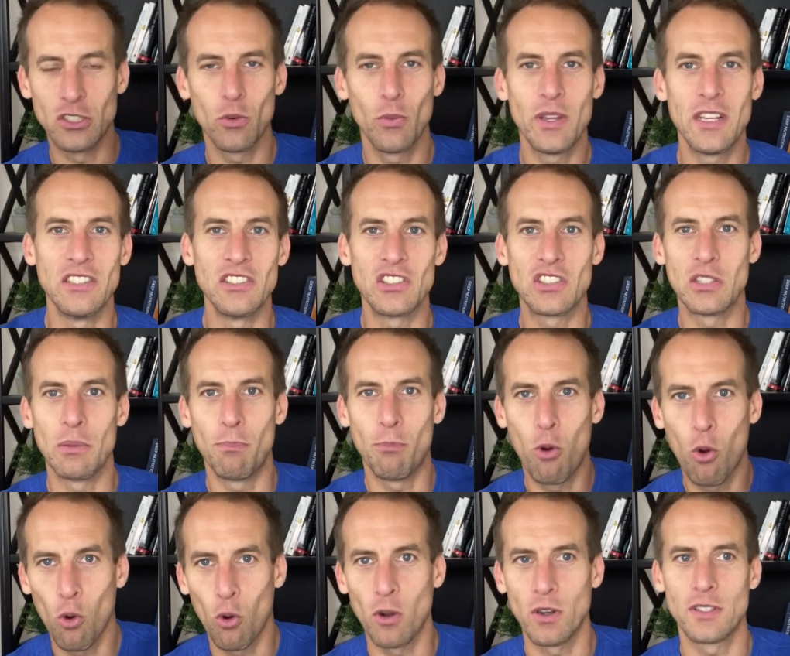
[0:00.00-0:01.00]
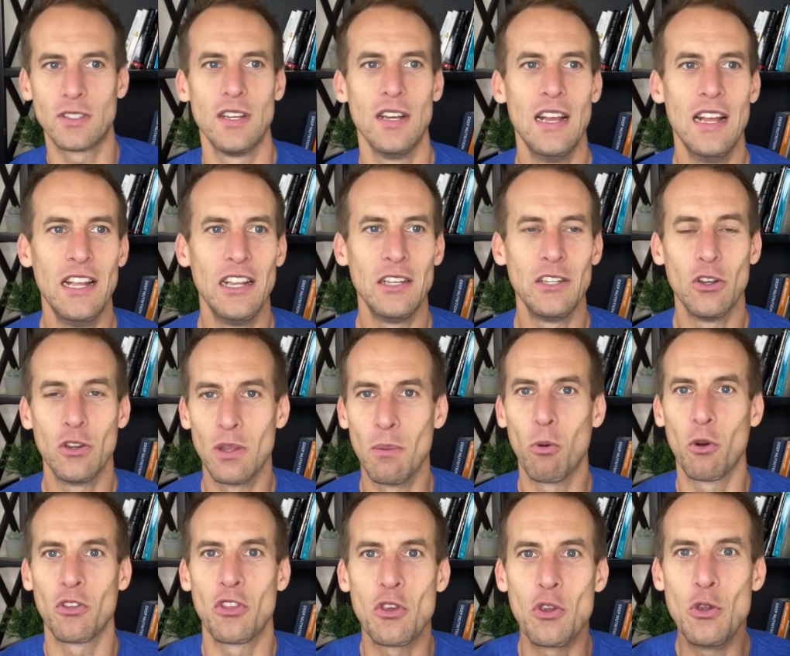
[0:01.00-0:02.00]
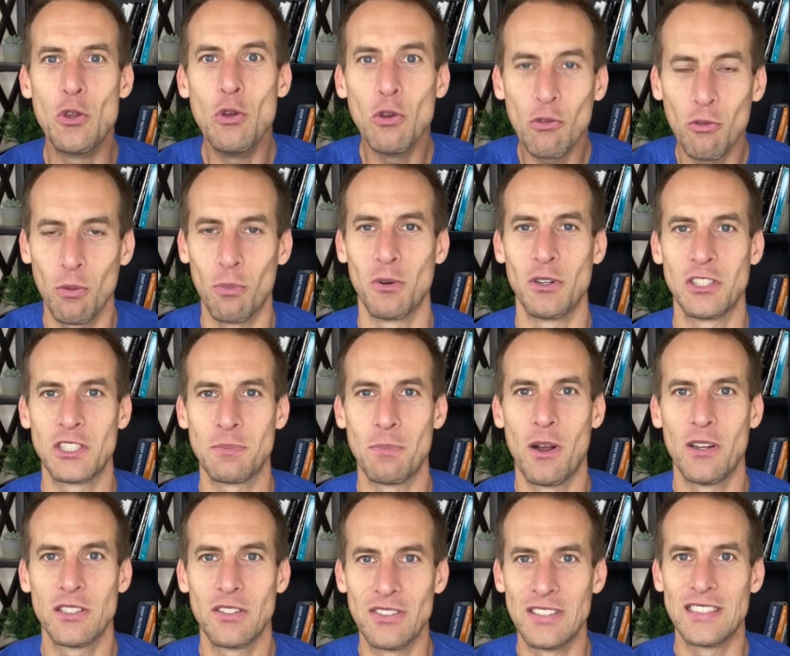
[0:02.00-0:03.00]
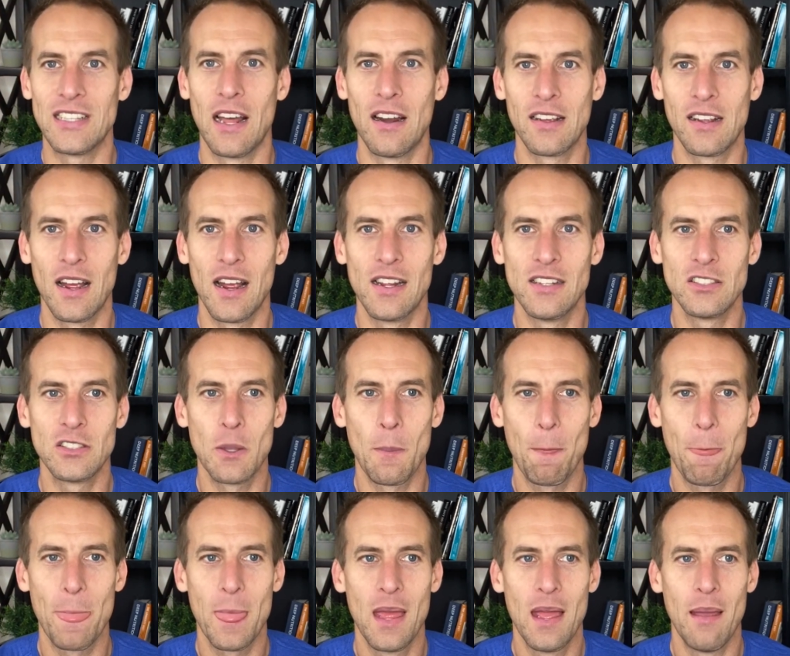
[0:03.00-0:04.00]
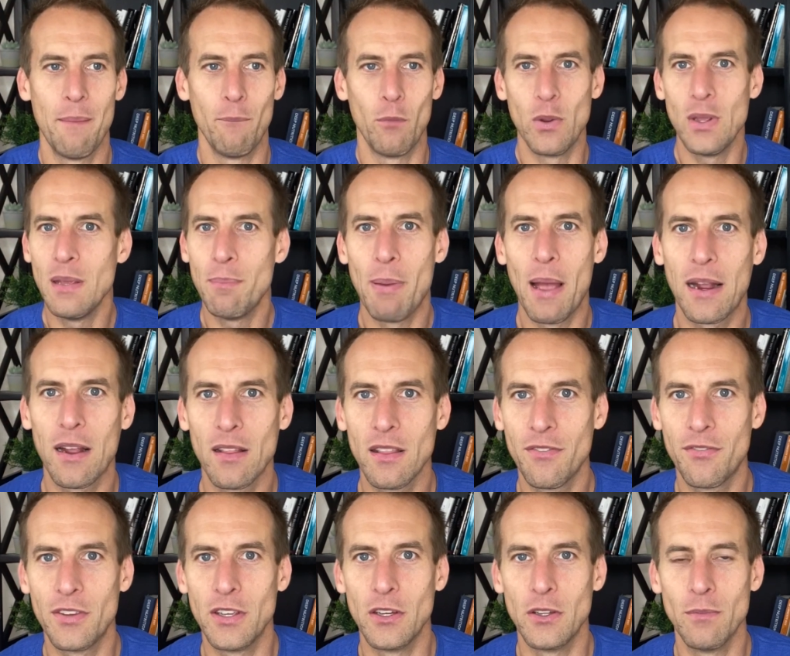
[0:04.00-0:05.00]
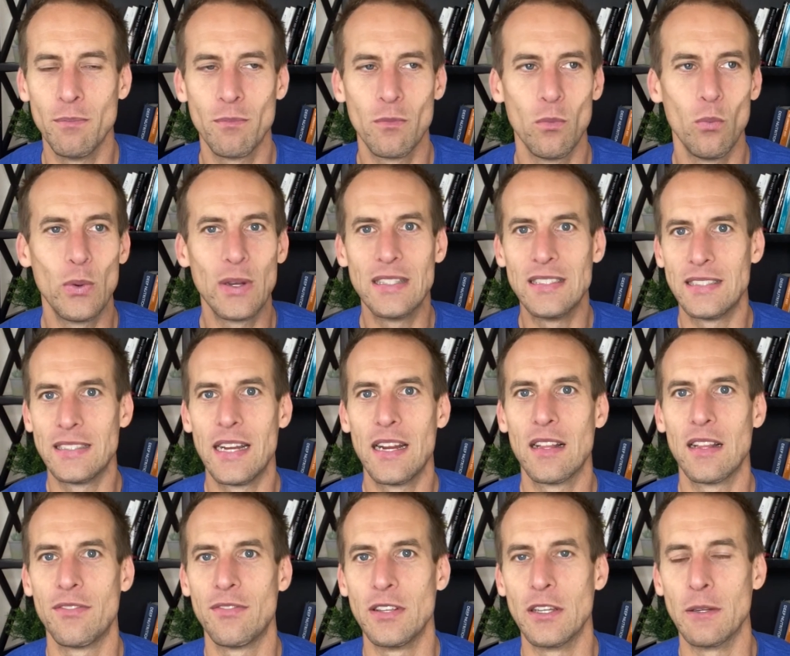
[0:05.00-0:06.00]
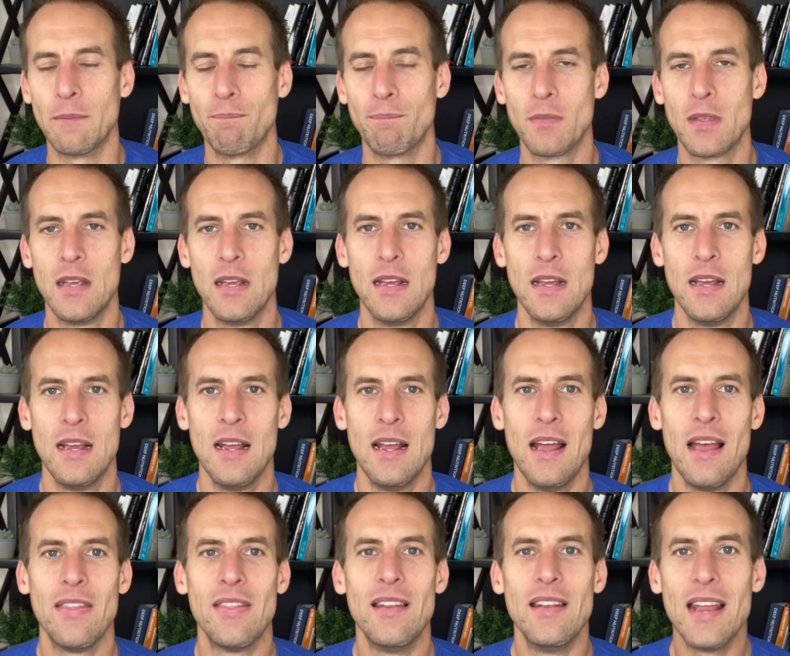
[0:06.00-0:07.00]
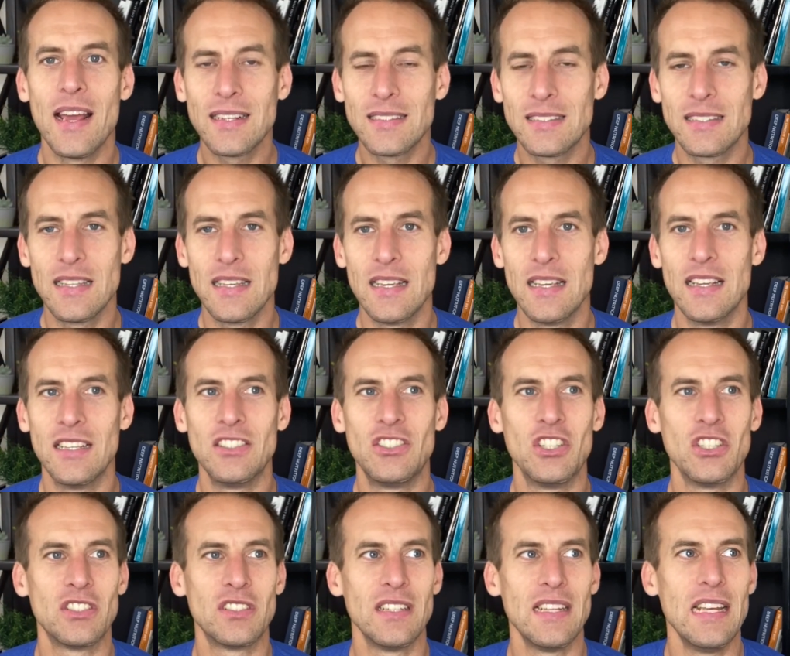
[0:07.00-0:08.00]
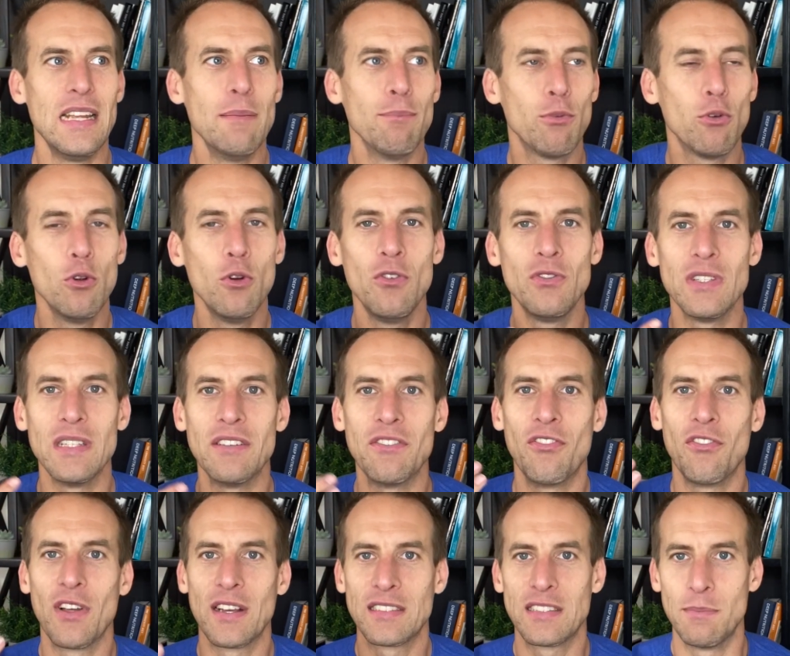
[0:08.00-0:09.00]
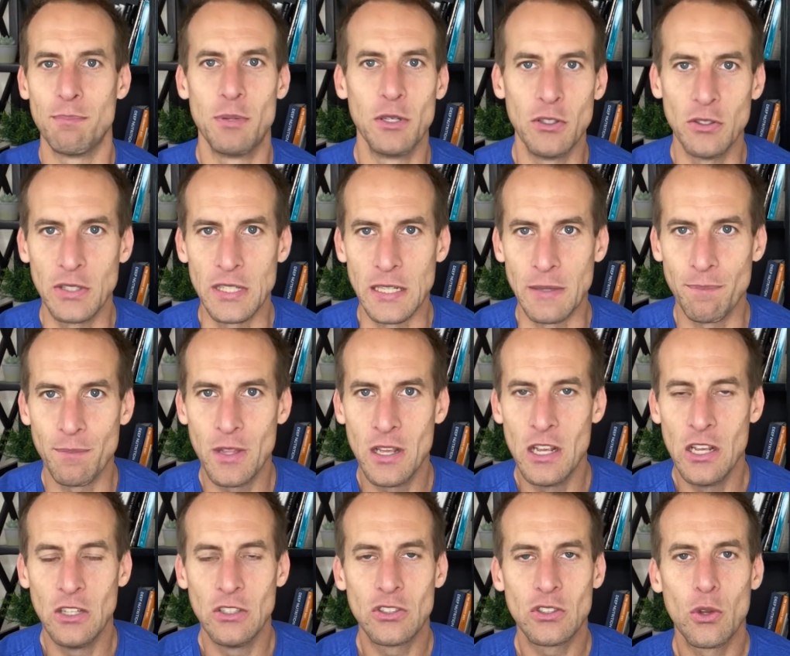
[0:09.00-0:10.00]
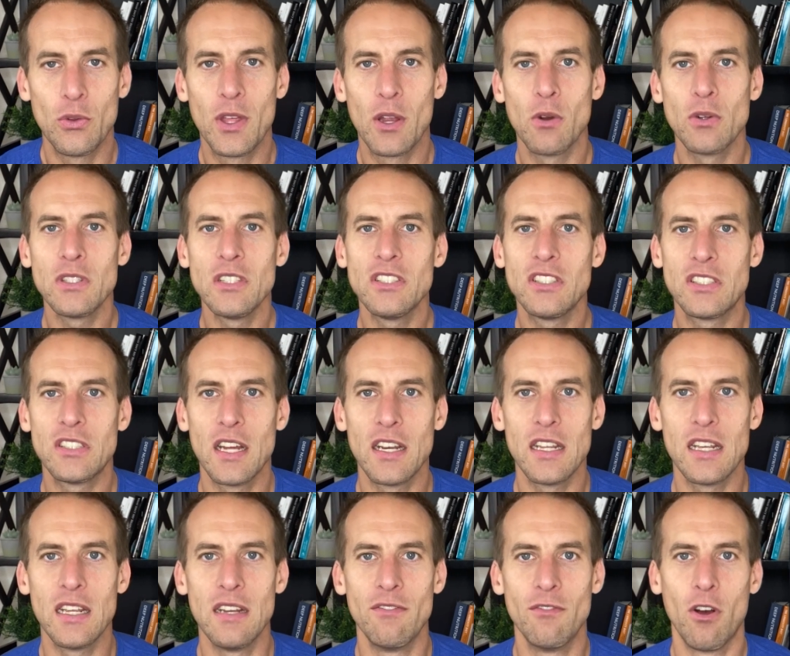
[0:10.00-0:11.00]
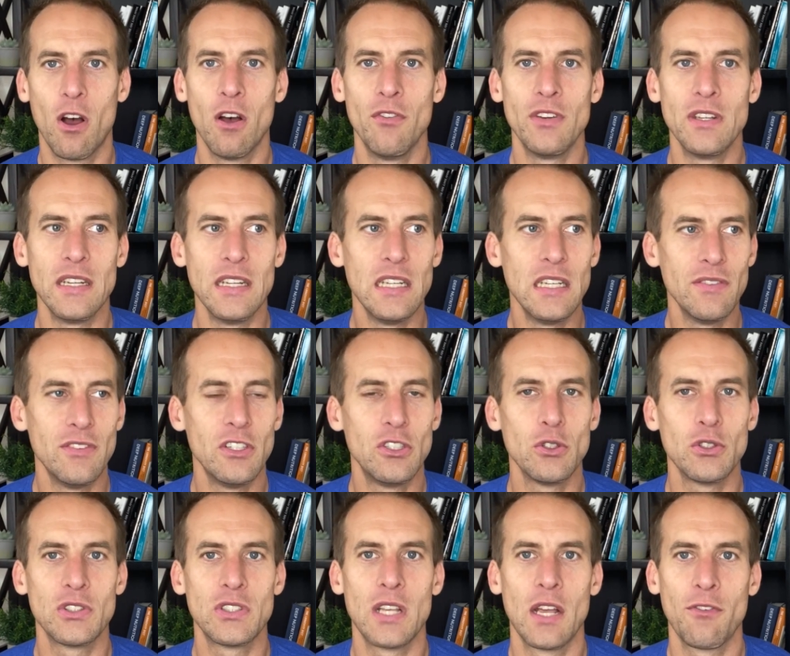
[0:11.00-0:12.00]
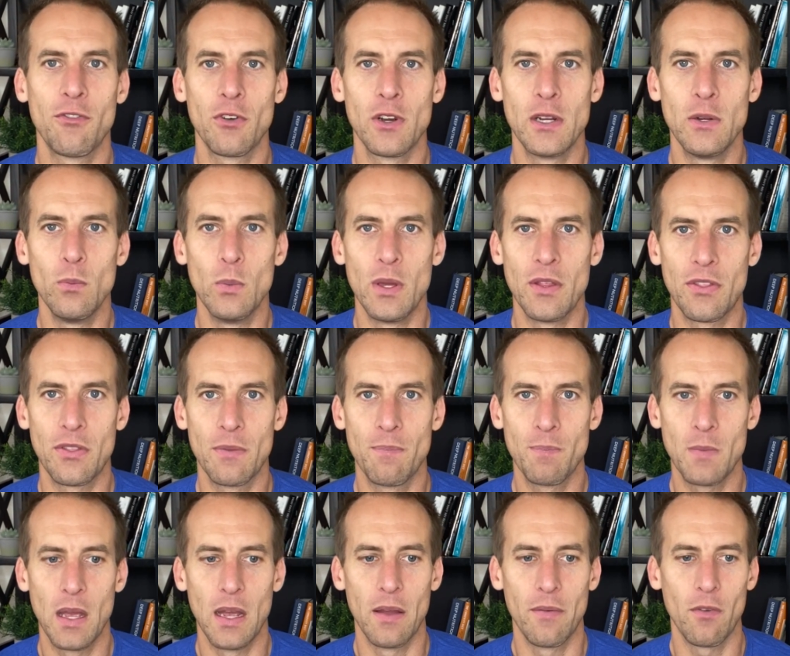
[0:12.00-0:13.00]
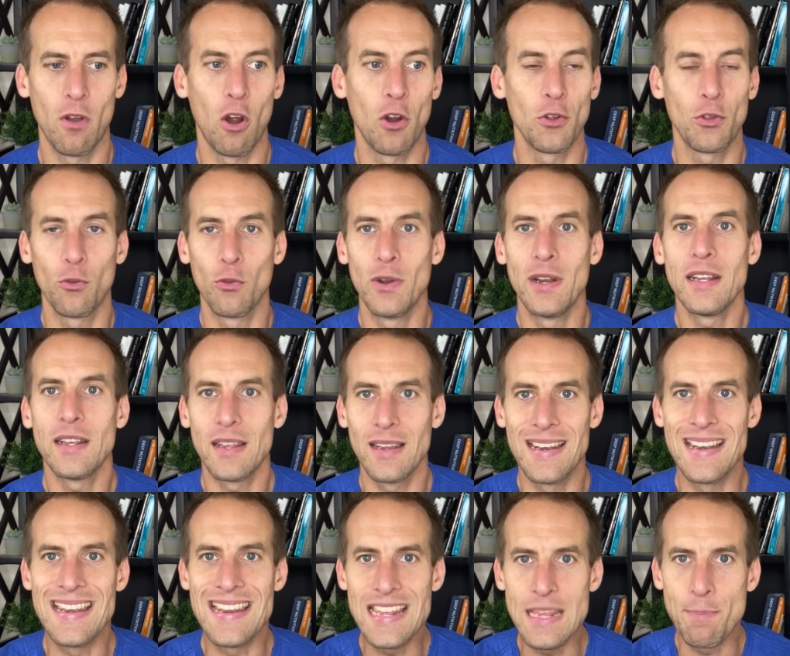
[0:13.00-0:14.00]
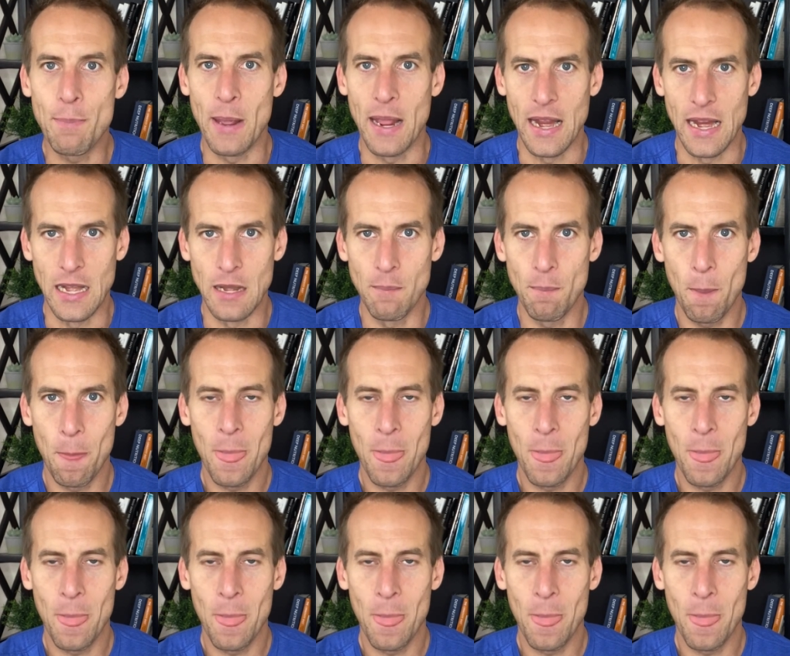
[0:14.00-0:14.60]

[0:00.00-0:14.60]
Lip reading: or we can support, the more youthful response to these cytokines, we can get back on the field, we can stay on the field. The next thing is just improves in flexibility. So there was a study involving individuals suffering with arthritic knee pain,